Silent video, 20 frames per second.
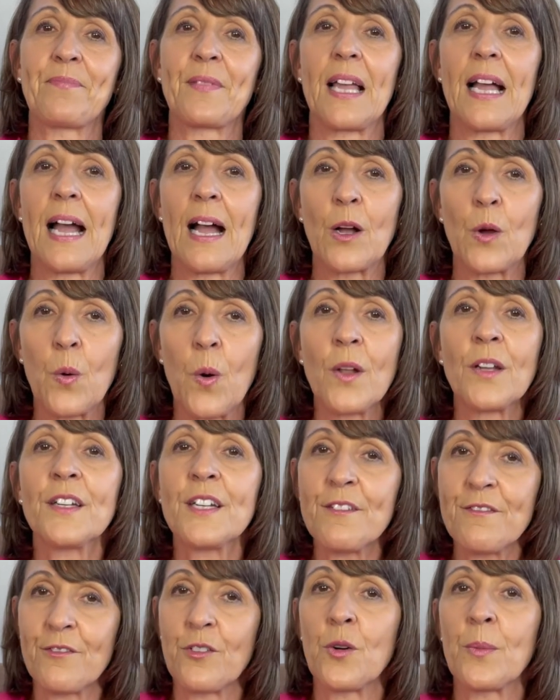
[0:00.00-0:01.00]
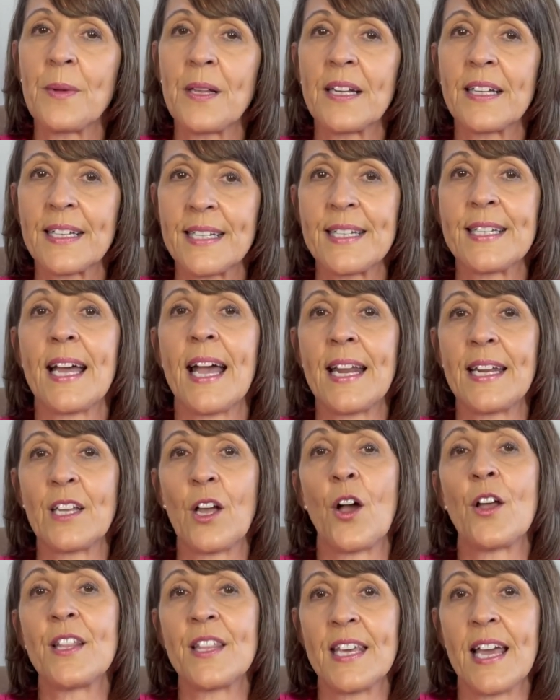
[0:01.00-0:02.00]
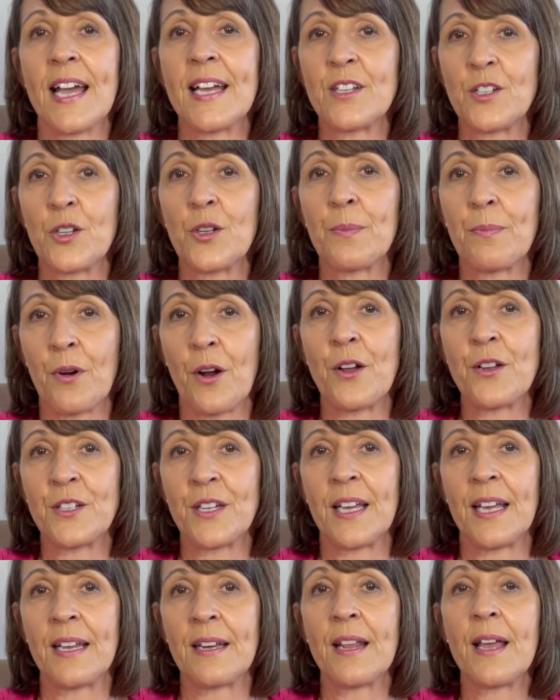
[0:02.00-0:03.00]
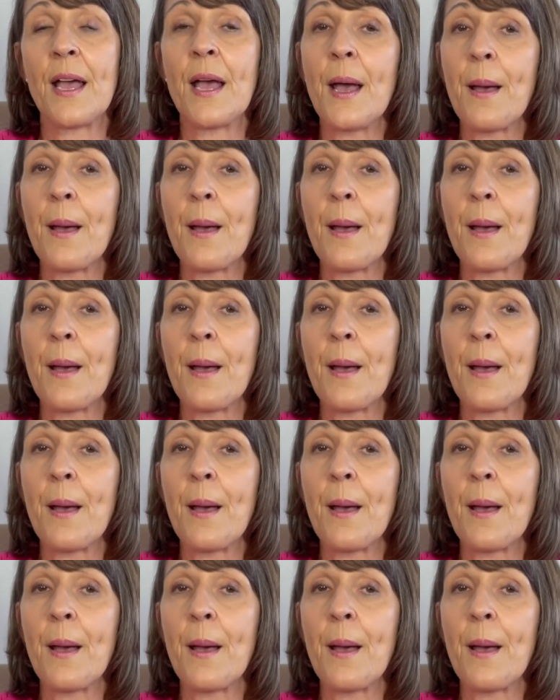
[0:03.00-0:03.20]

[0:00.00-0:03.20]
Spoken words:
a quality formula containing only the A2 protein